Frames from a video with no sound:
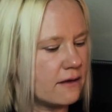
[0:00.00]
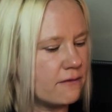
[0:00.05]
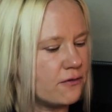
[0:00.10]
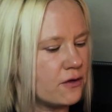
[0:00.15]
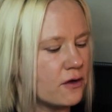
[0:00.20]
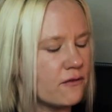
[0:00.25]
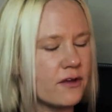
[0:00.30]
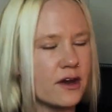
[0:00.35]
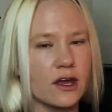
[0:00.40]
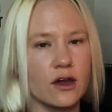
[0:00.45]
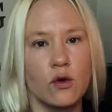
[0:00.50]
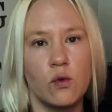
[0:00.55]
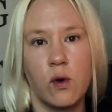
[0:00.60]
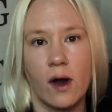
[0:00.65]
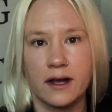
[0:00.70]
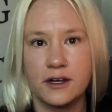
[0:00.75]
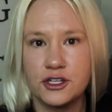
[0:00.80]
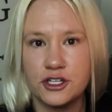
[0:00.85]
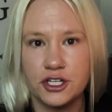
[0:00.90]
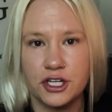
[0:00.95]
If you have any
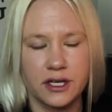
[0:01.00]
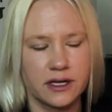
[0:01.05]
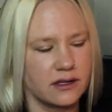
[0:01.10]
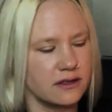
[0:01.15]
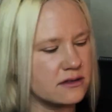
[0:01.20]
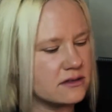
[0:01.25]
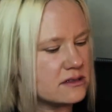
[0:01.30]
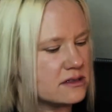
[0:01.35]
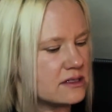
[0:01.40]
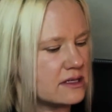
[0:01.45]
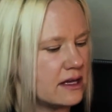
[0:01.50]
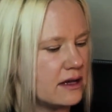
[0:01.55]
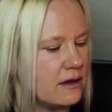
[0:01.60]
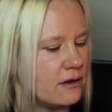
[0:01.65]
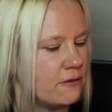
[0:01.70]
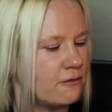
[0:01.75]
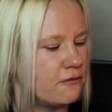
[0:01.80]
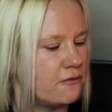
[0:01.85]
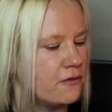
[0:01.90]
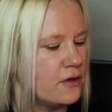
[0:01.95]
questions,
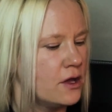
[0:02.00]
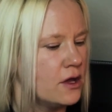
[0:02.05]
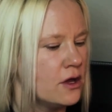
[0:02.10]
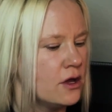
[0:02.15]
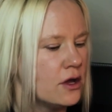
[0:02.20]
if